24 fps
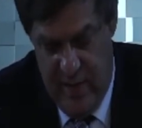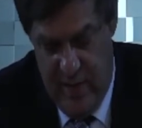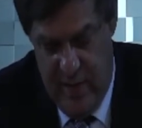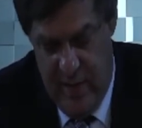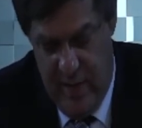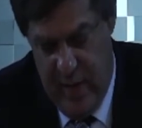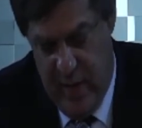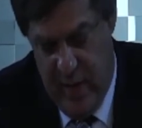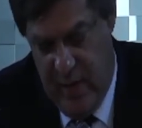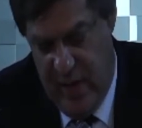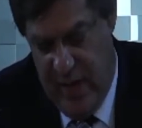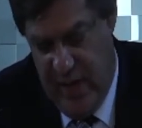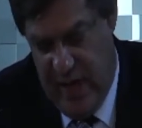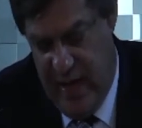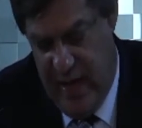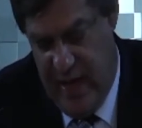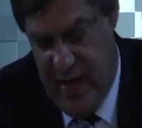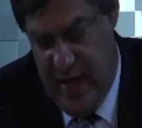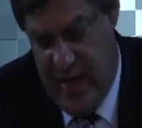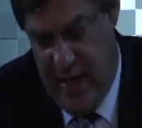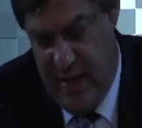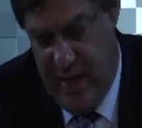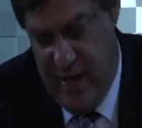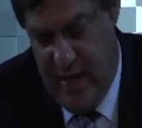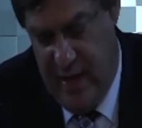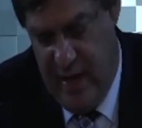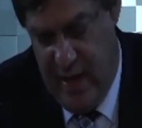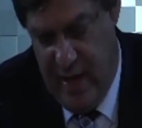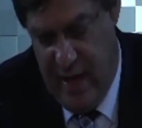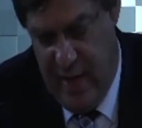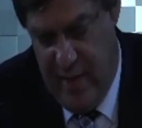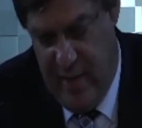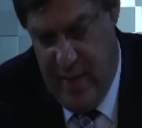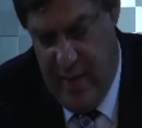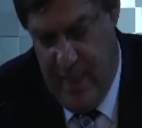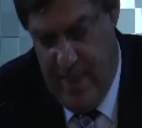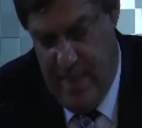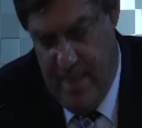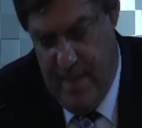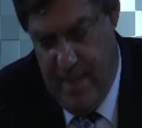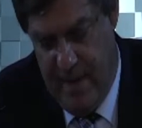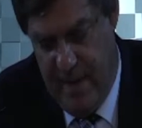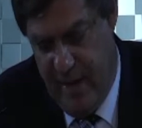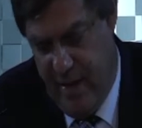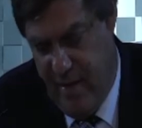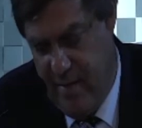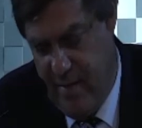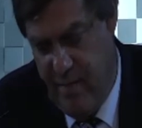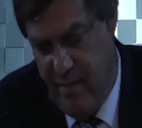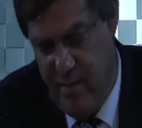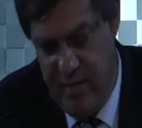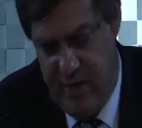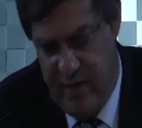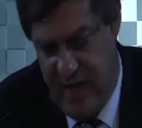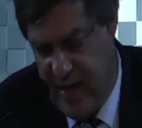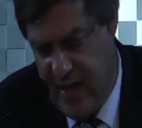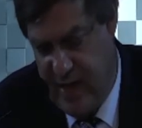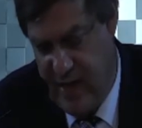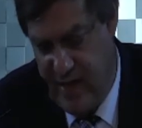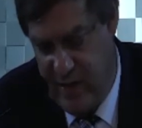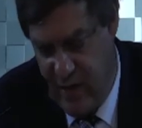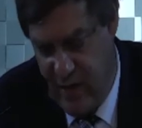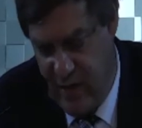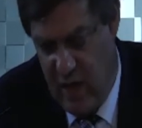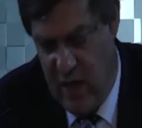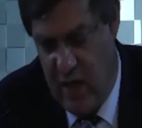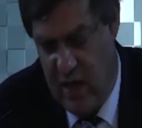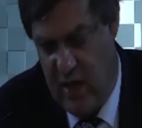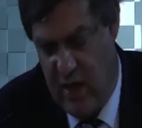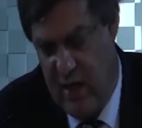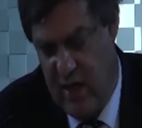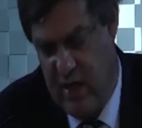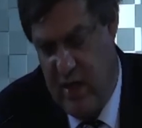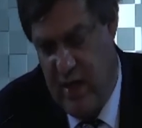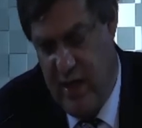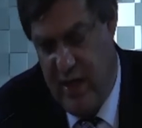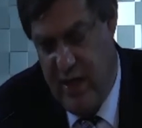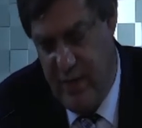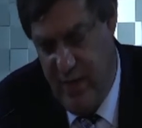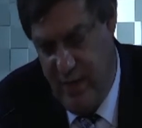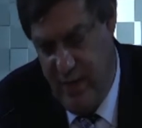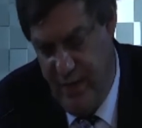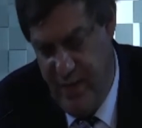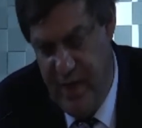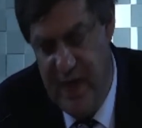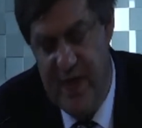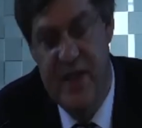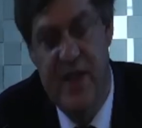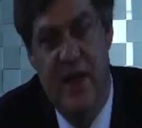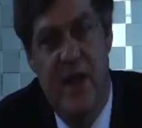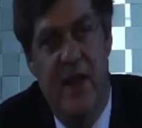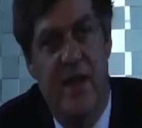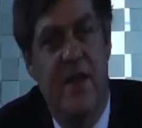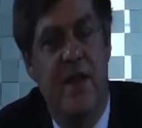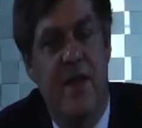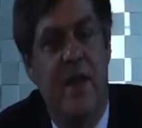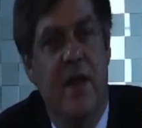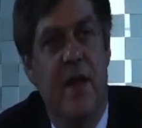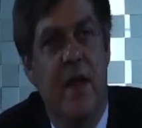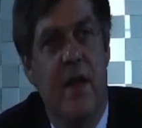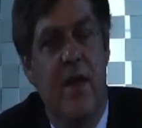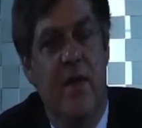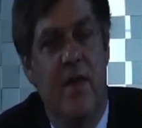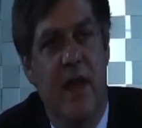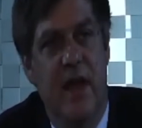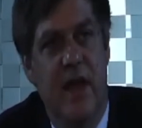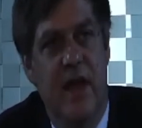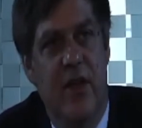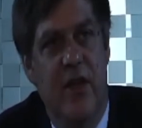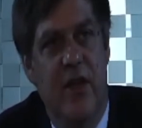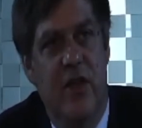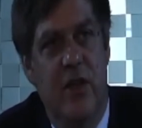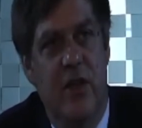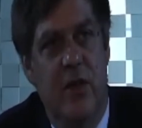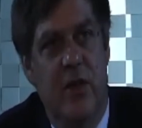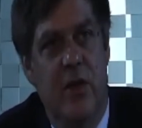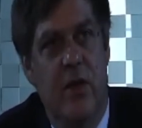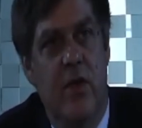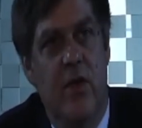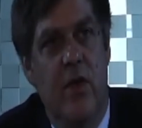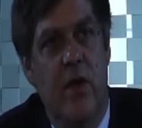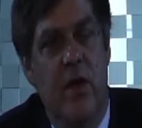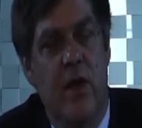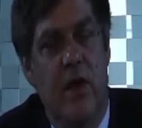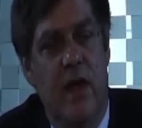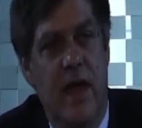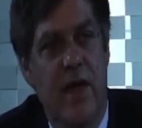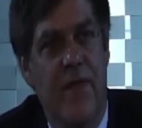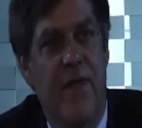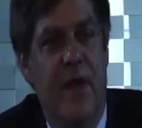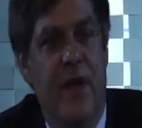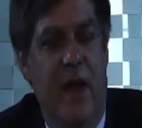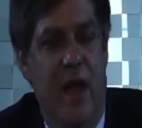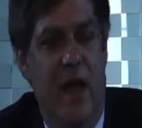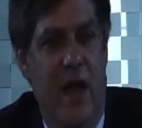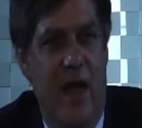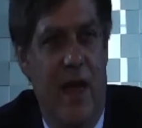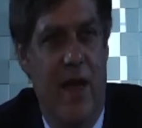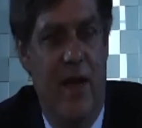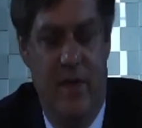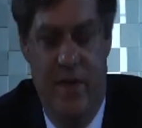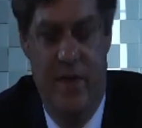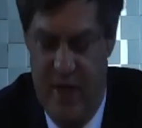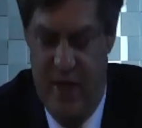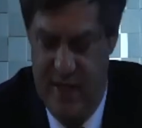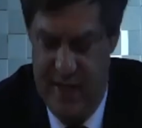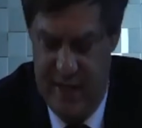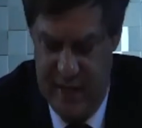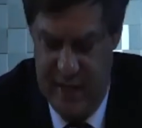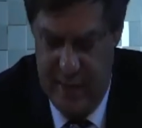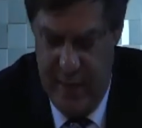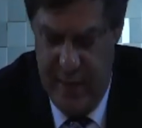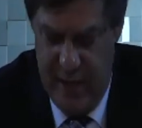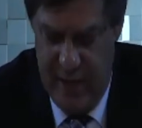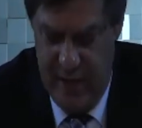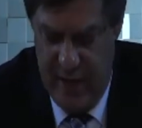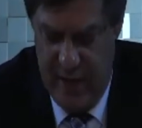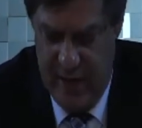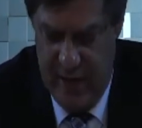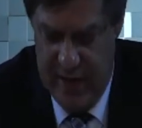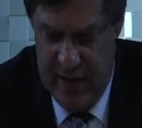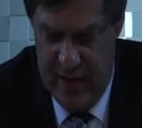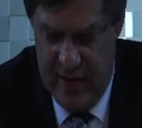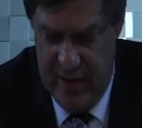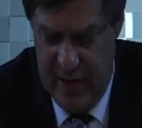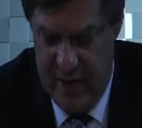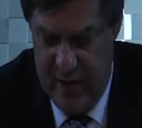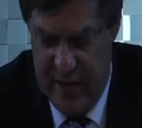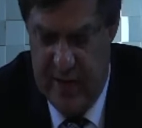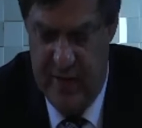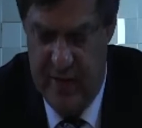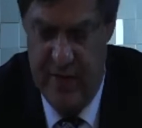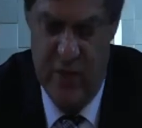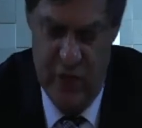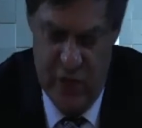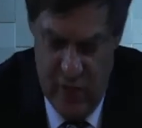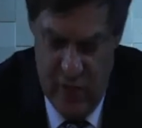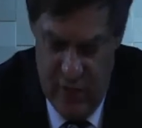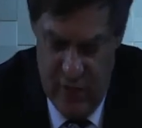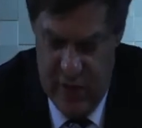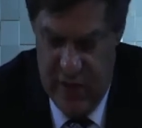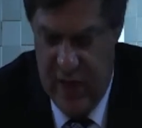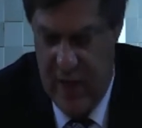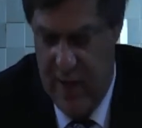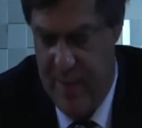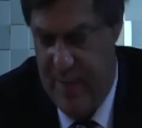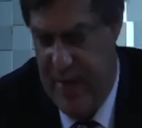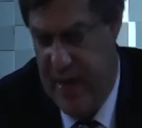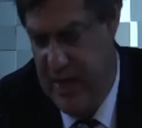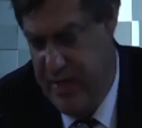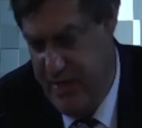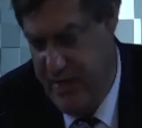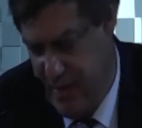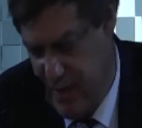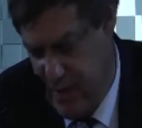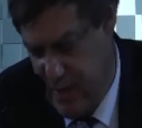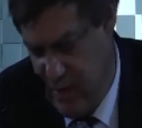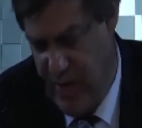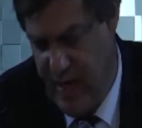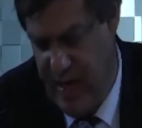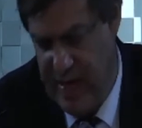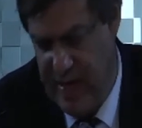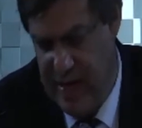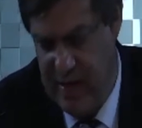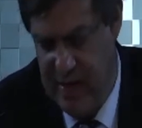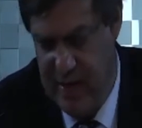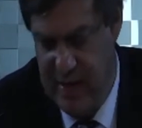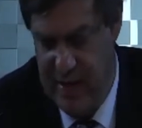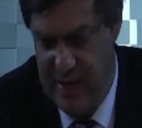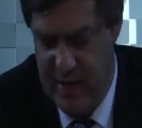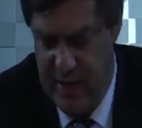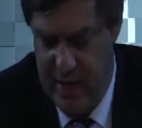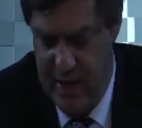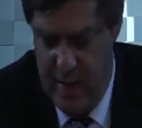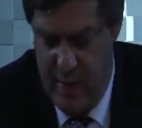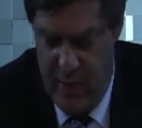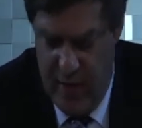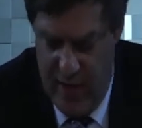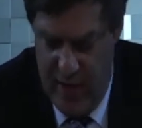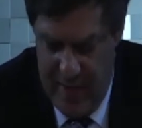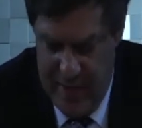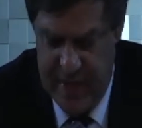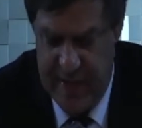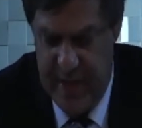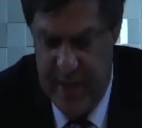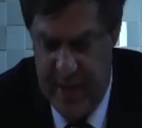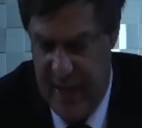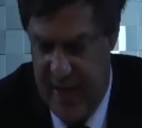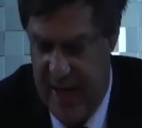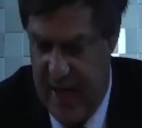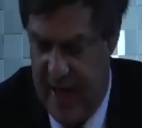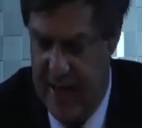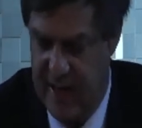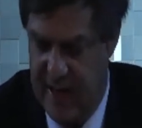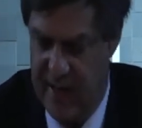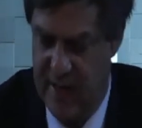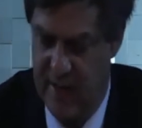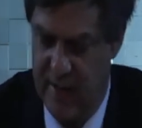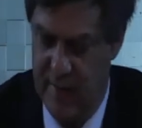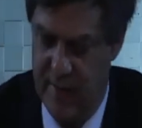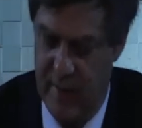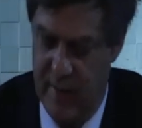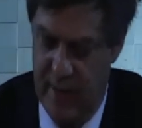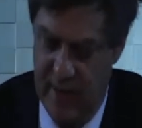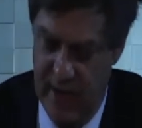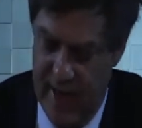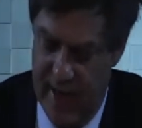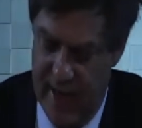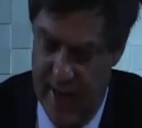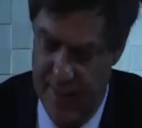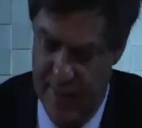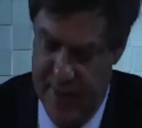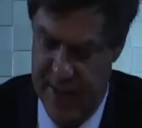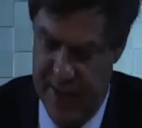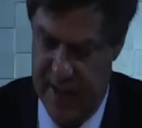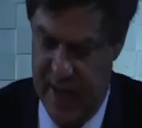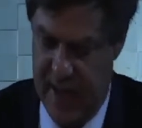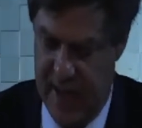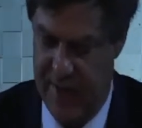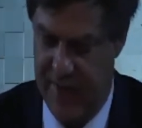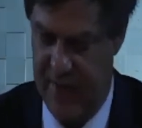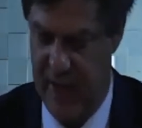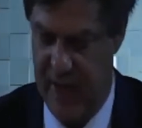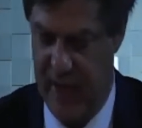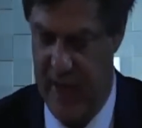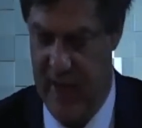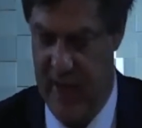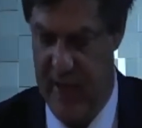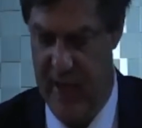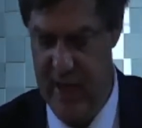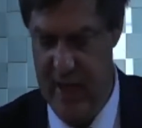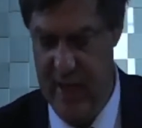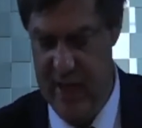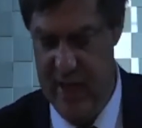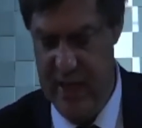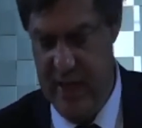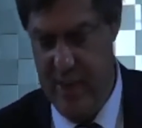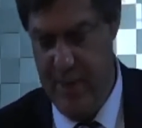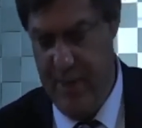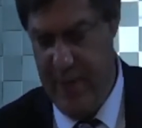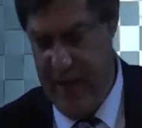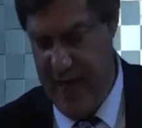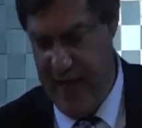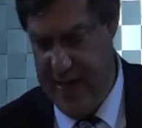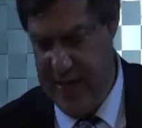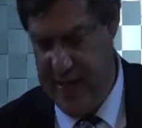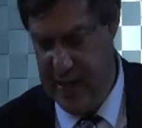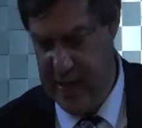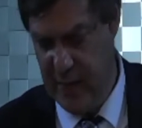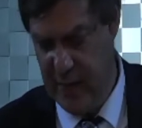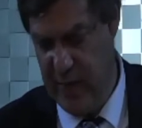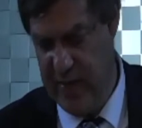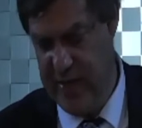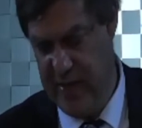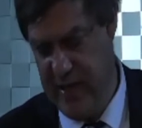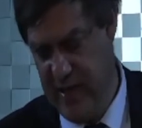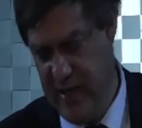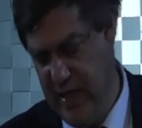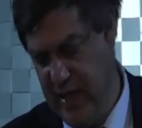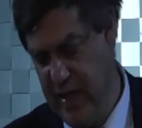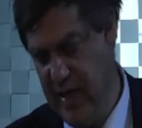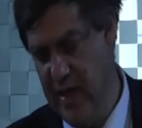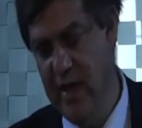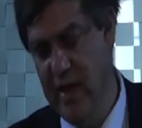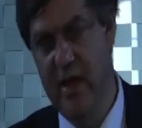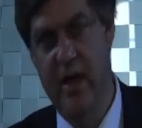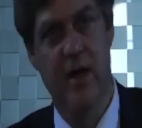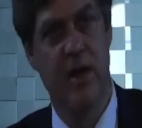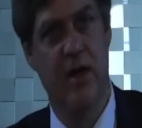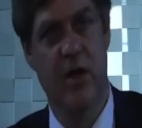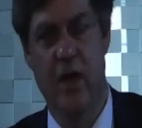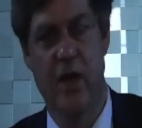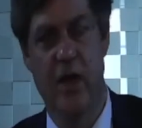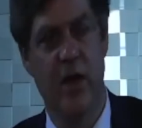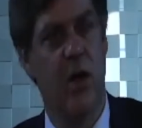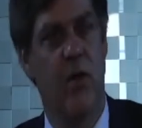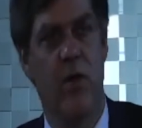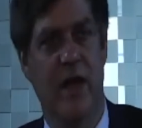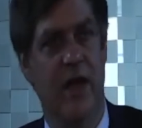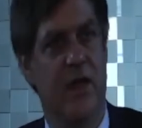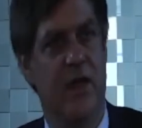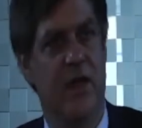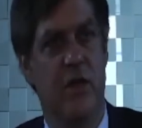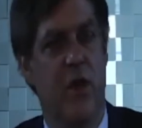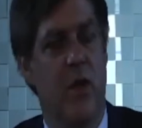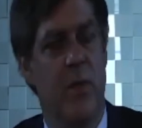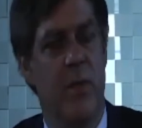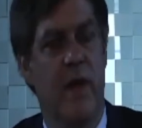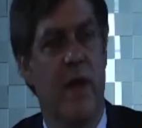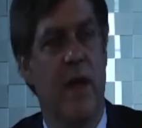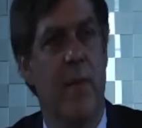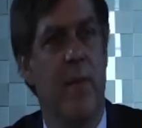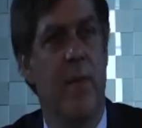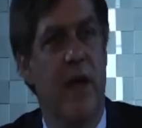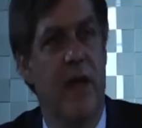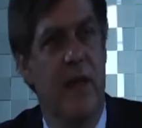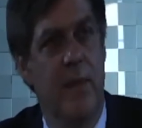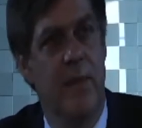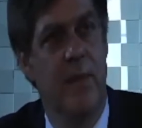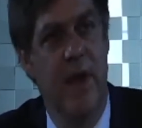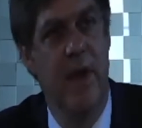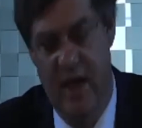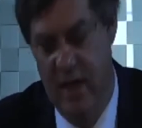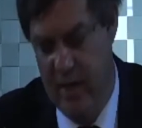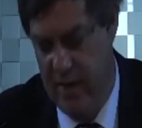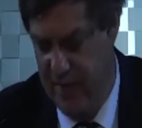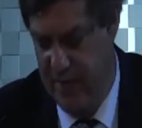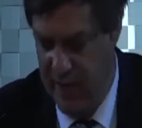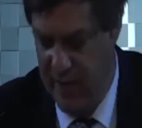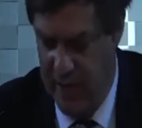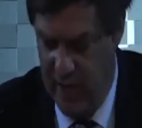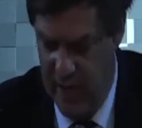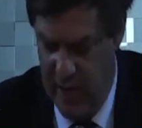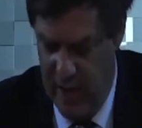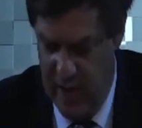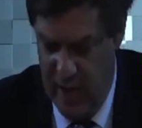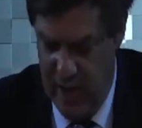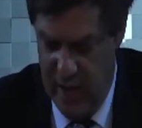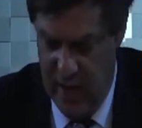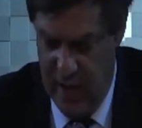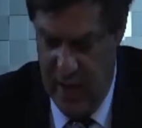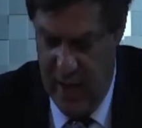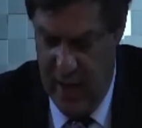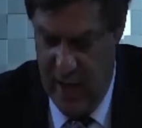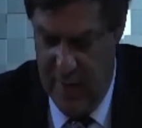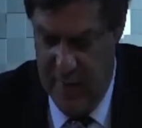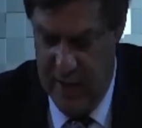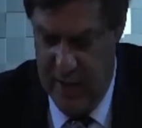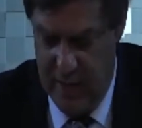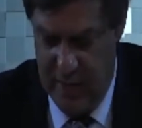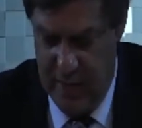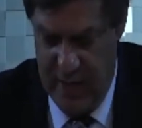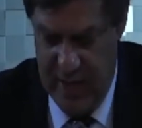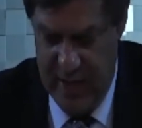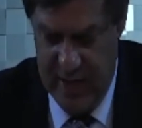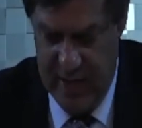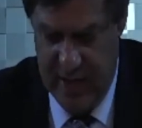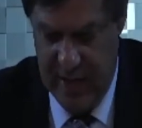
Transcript: we can take stock and revisit the issue in the light of these experiences, the shortcomings, the trends, perhaps the gaps and the debates we see not only in Germany but in many other domestic